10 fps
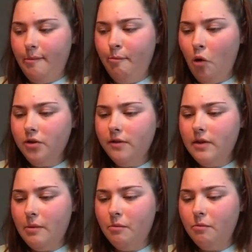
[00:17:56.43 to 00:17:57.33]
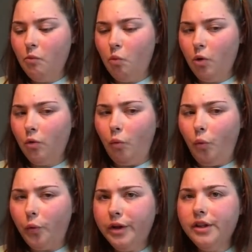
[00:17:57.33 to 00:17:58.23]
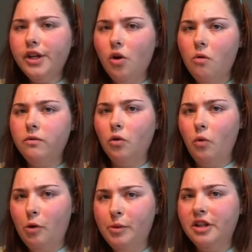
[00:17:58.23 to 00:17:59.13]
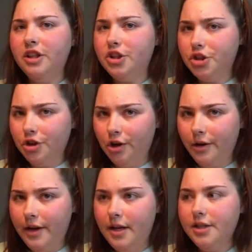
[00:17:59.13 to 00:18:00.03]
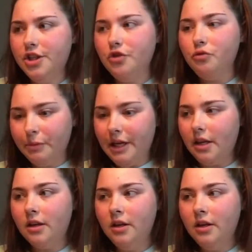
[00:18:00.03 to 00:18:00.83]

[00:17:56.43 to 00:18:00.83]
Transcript: both of them were really overwhelmingly sugary to me.